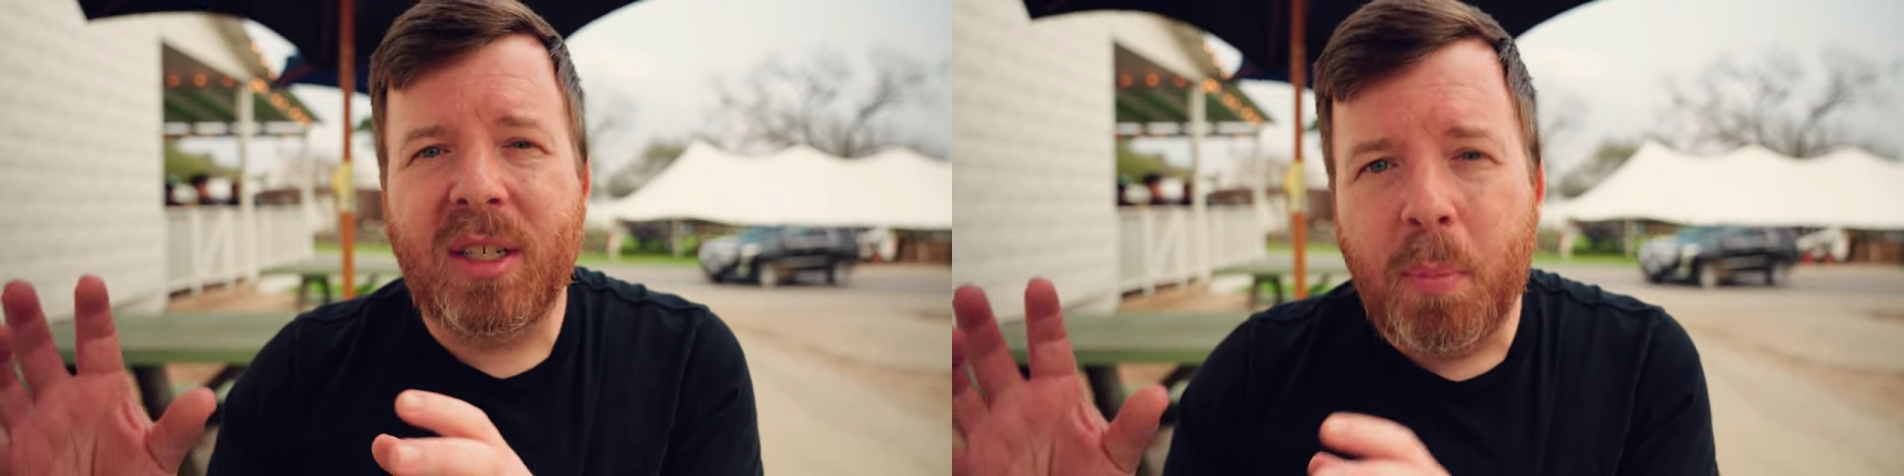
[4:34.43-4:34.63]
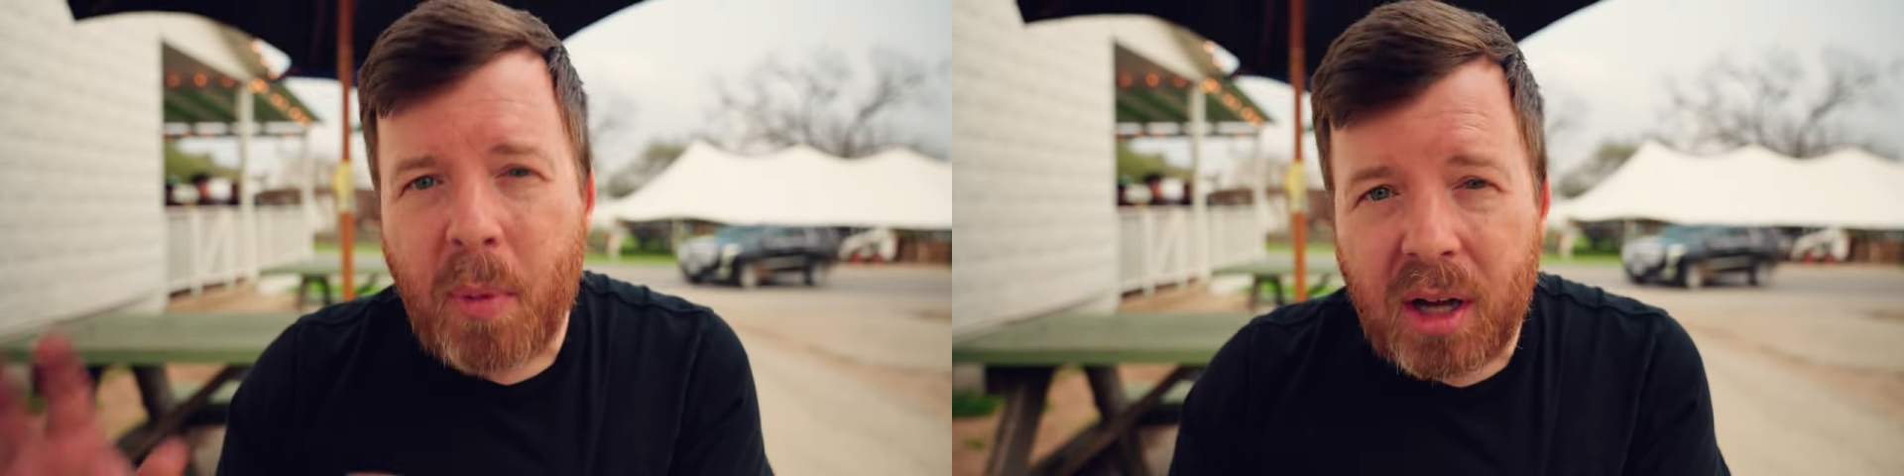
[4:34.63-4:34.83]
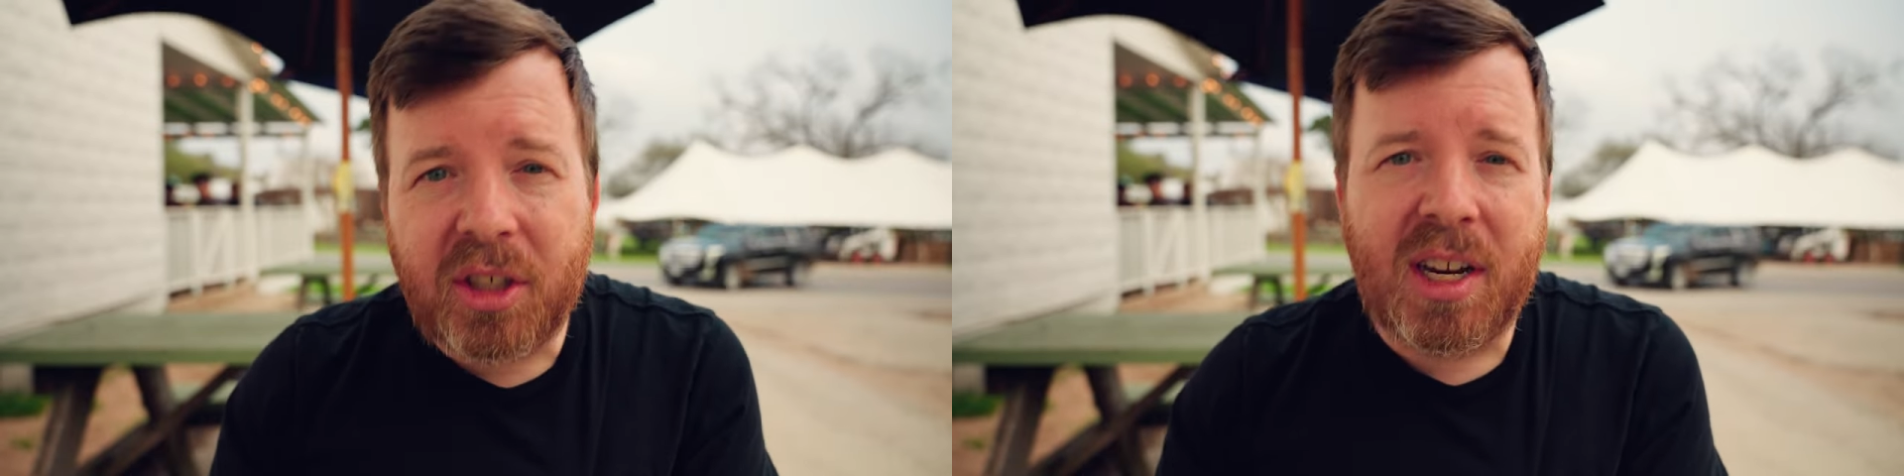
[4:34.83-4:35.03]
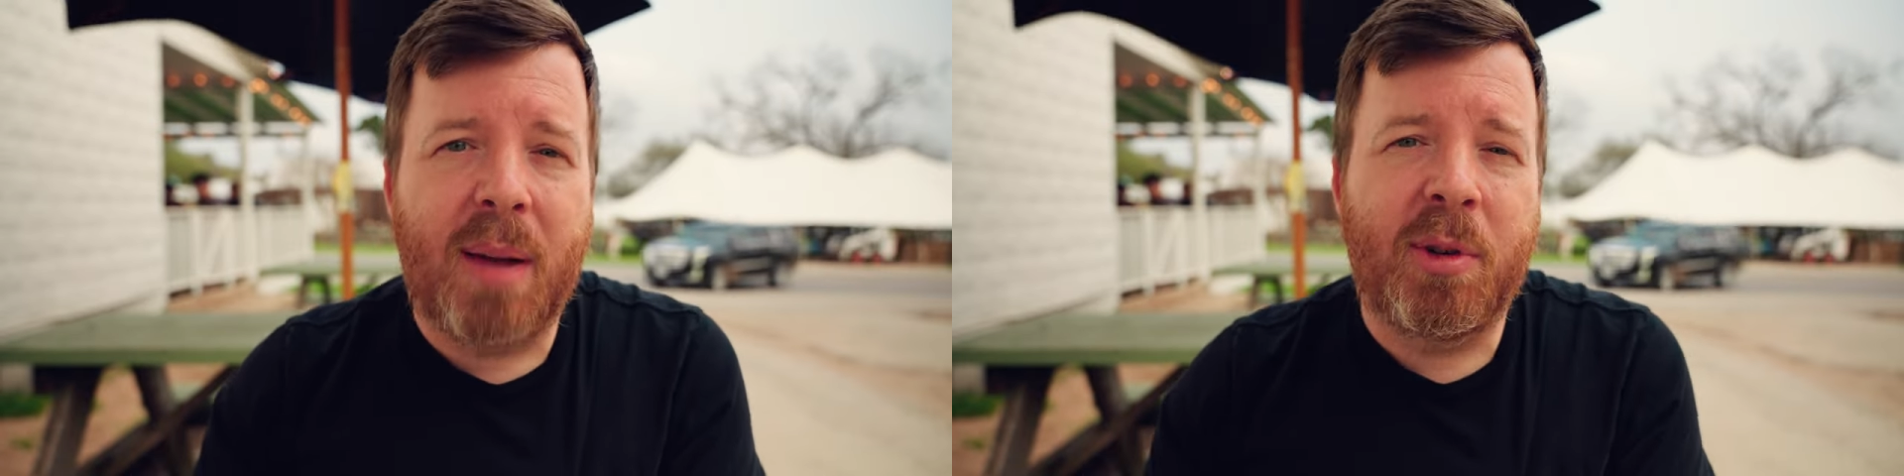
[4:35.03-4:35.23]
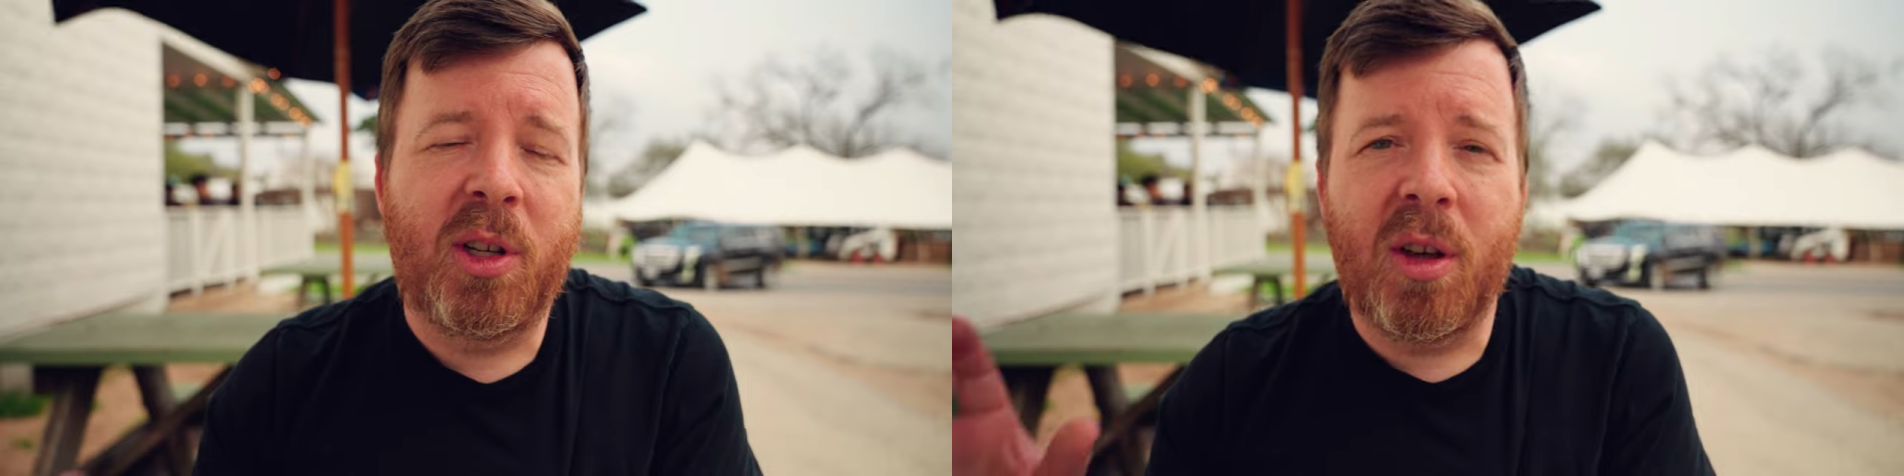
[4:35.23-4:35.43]
as much
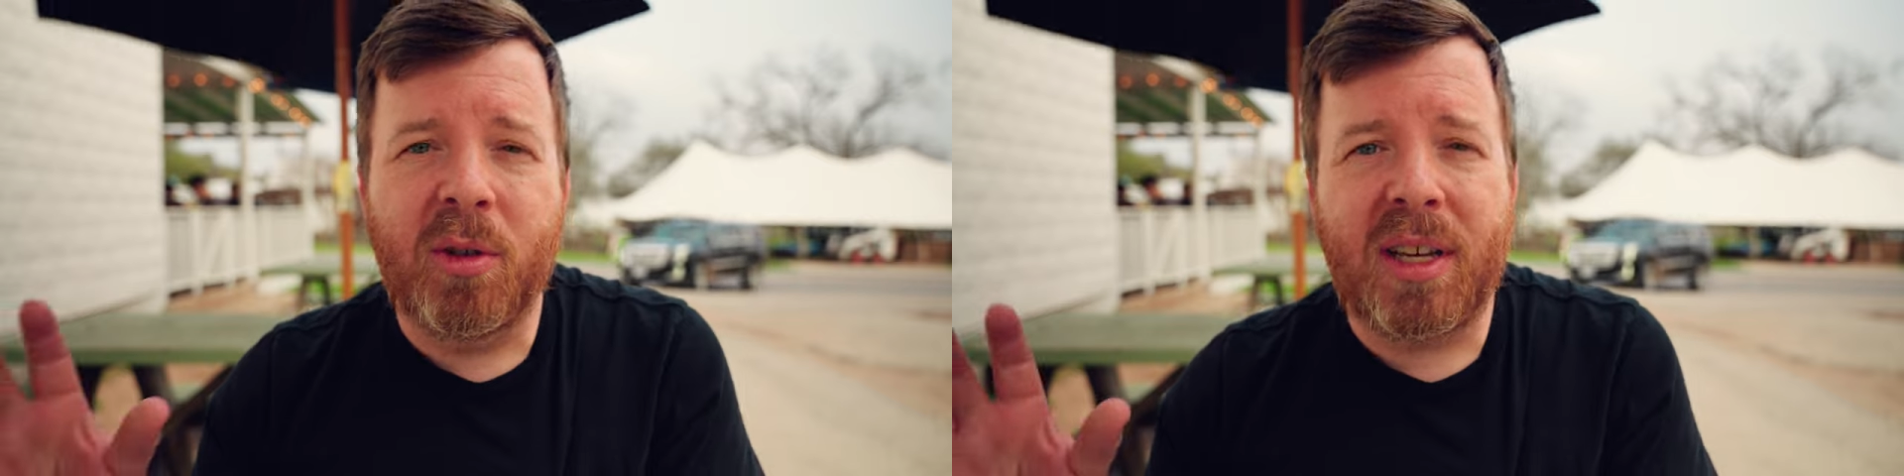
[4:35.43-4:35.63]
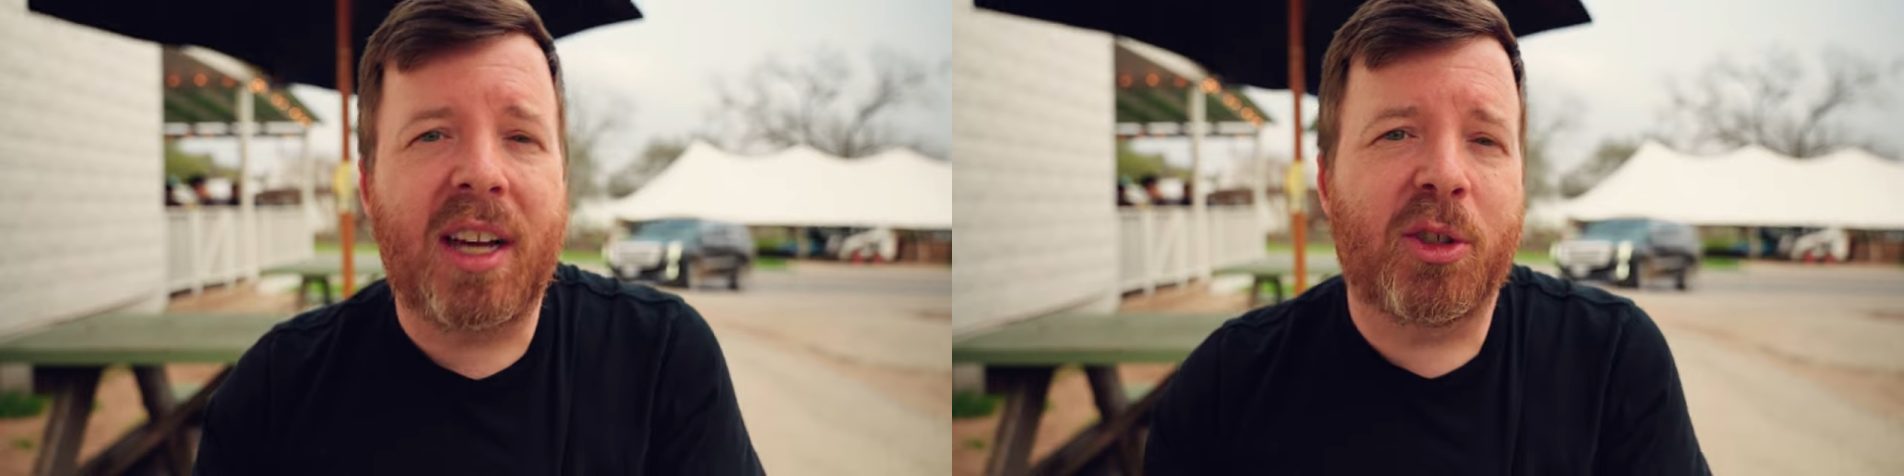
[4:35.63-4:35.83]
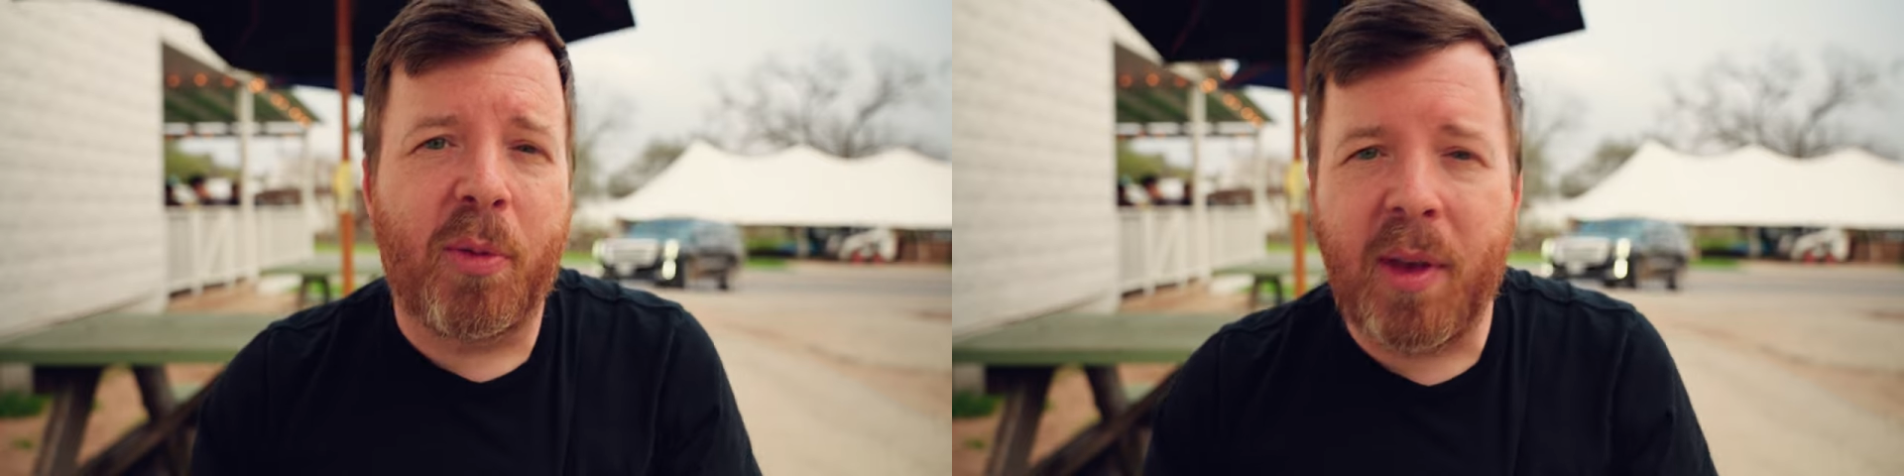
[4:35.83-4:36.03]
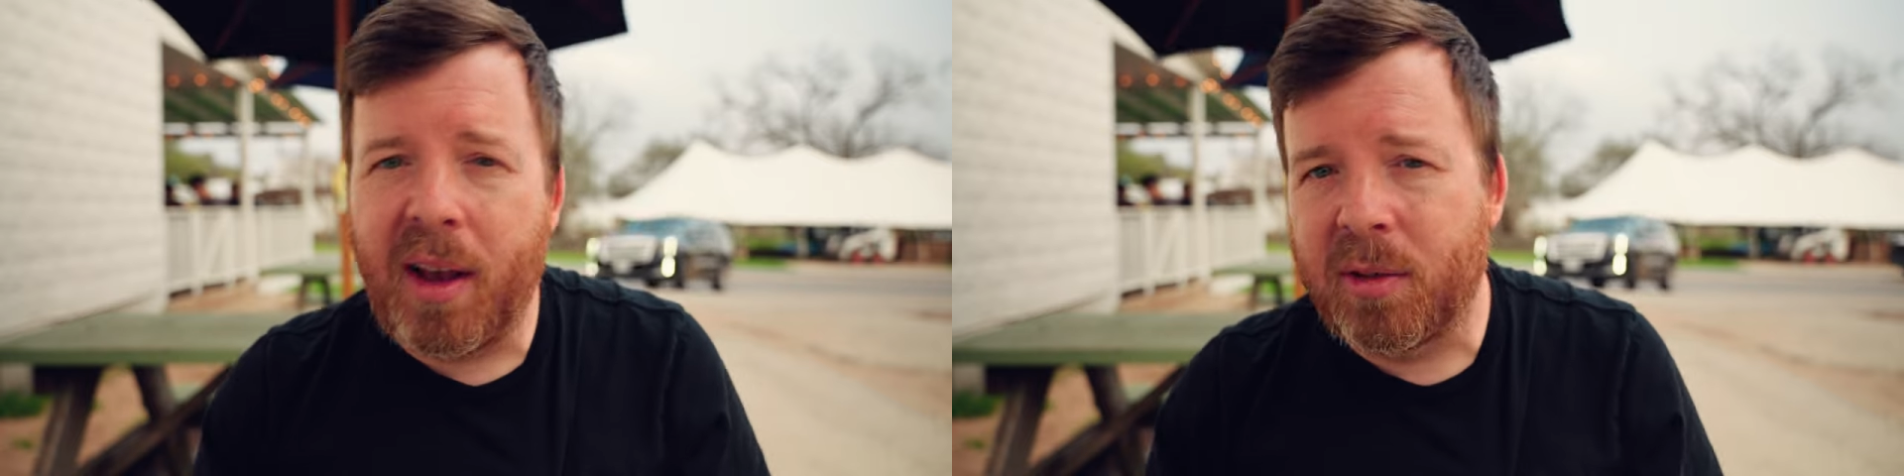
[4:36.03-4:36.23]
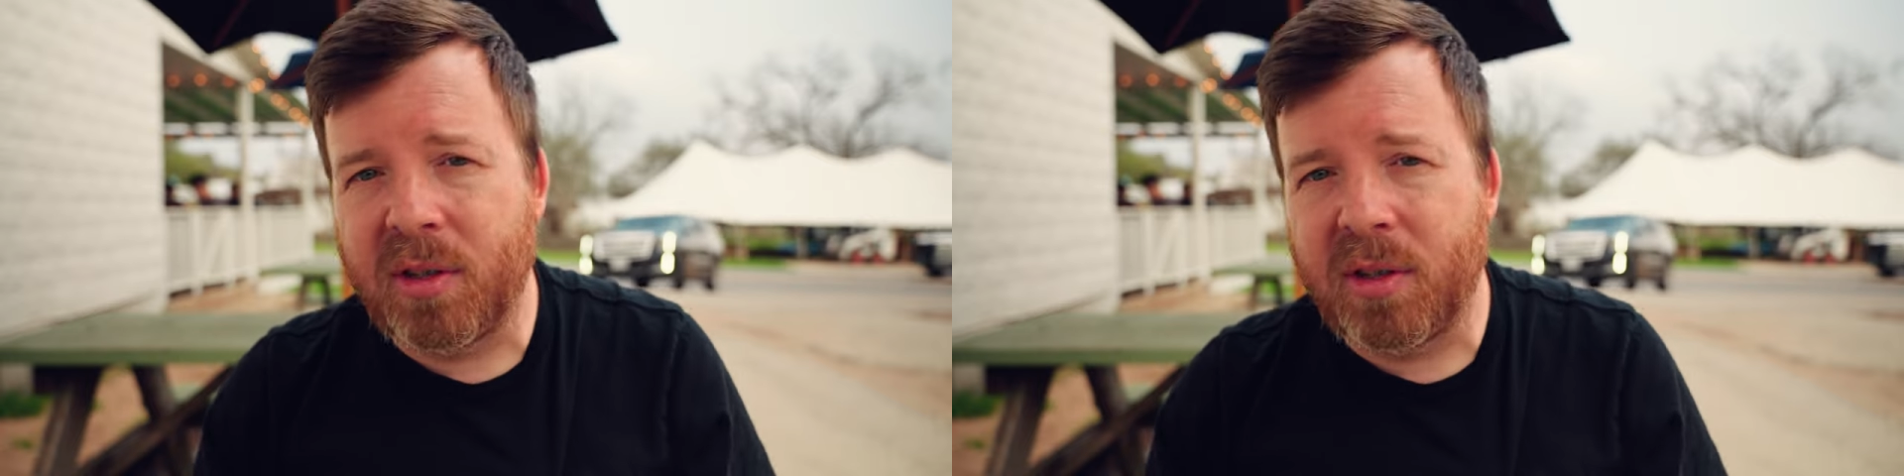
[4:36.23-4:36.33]
time to do those extra things.